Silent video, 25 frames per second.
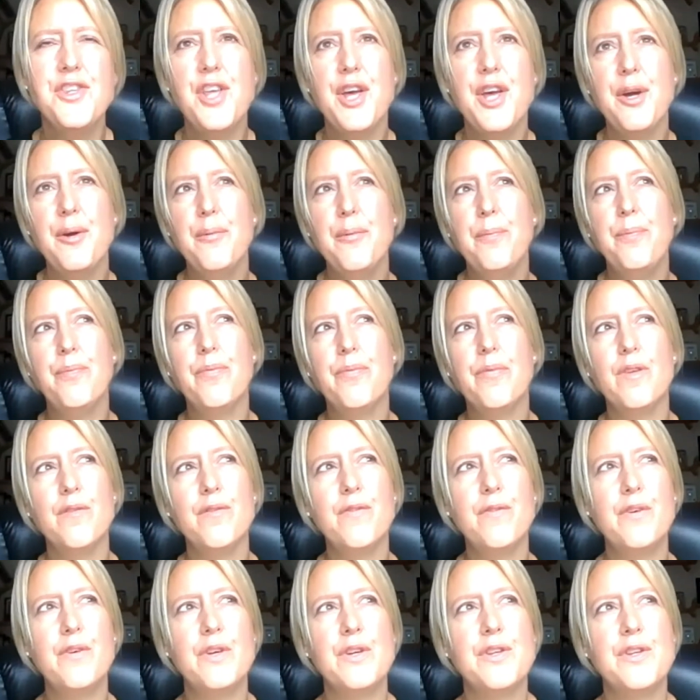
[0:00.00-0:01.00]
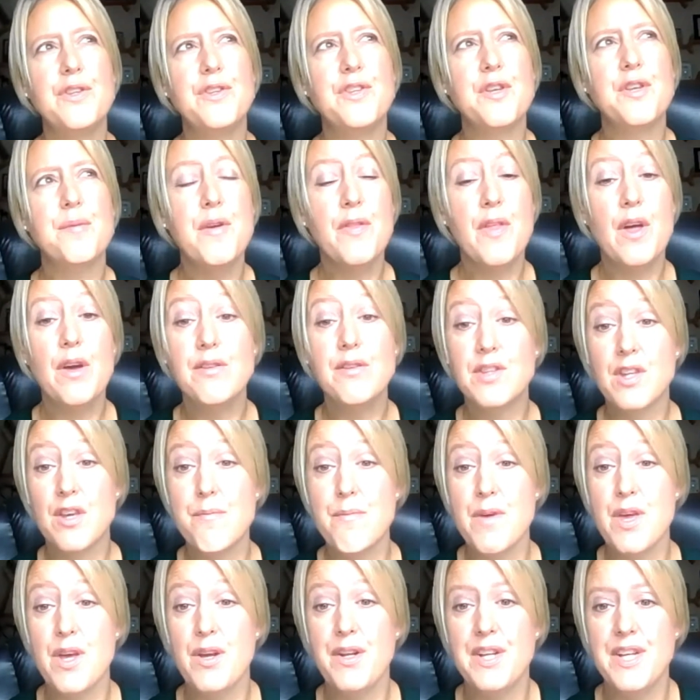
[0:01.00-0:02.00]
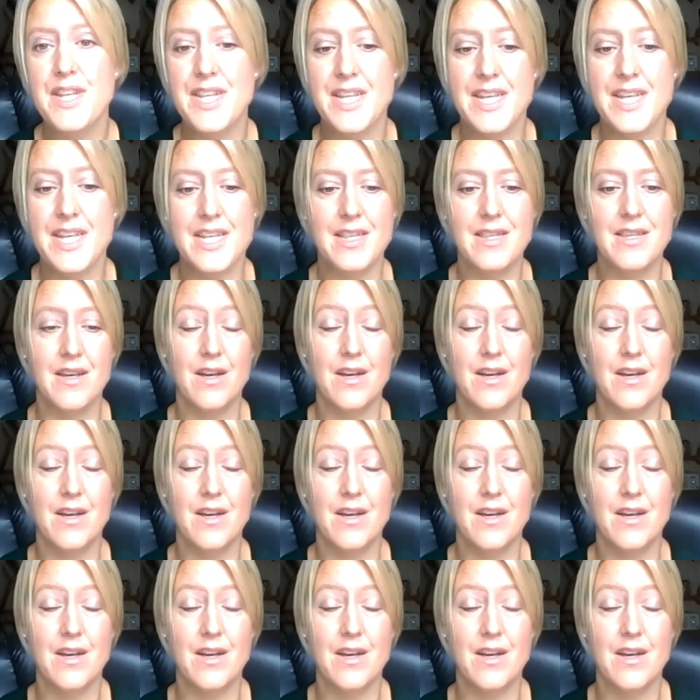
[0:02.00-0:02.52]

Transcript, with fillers: And so for some of those communities